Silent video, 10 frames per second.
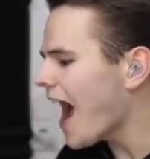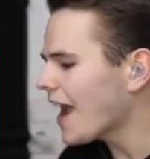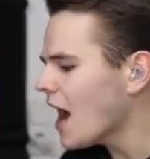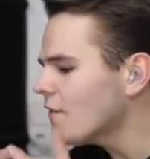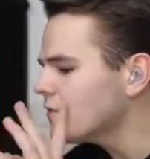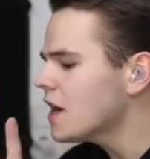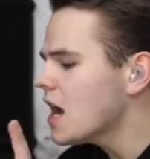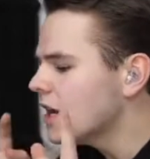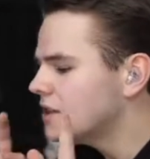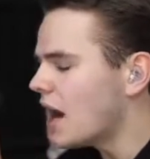I have
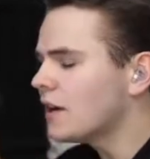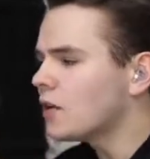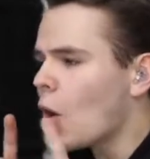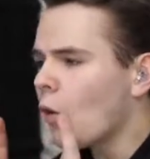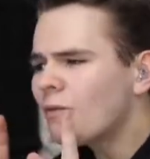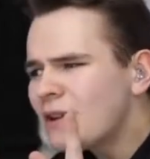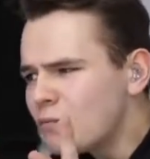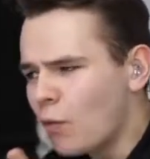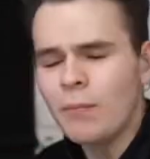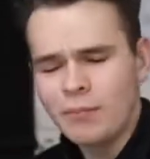done only
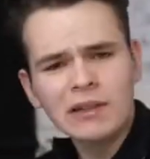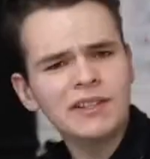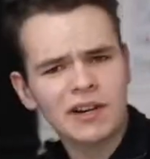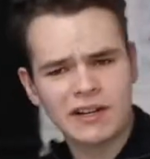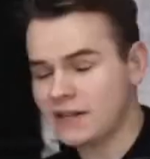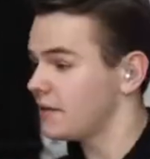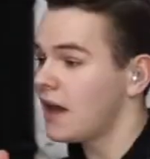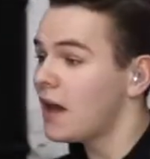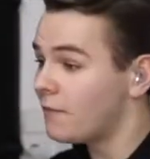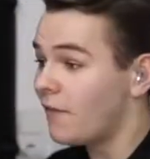one military
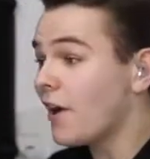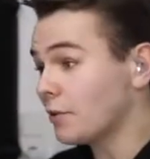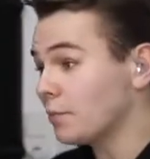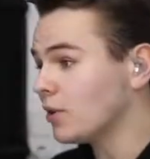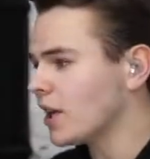uh, fighter